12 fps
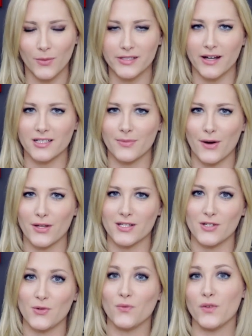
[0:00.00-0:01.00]
We talked about
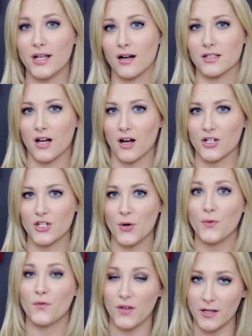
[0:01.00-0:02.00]
his new VR talk
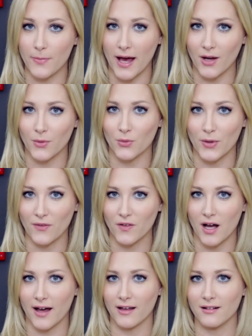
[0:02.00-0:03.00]
show, Feedback with Rev
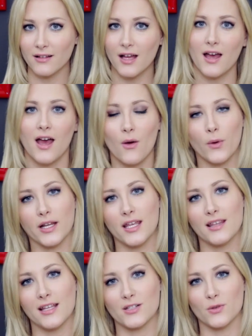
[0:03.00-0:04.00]
Kyle, what
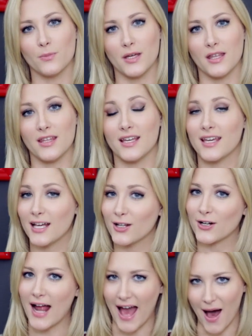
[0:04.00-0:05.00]
he thinks will be the
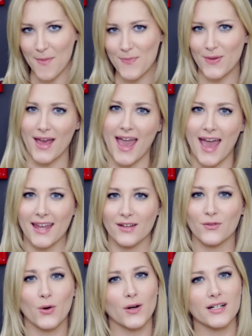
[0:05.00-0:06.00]
killer app, and
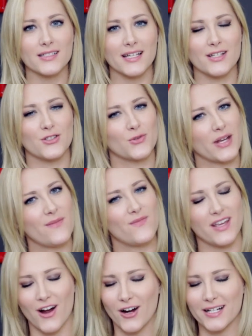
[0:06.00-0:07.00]
of course, his dream
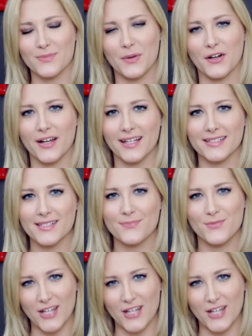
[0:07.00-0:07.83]
VR experience.